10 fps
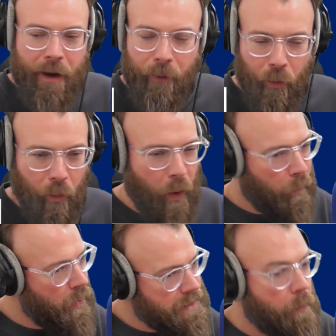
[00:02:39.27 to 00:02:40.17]
or
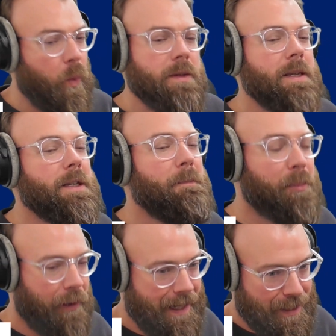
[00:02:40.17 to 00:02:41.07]
was it a
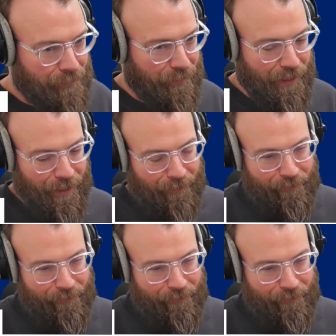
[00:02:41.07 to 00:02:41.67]
breeze for you?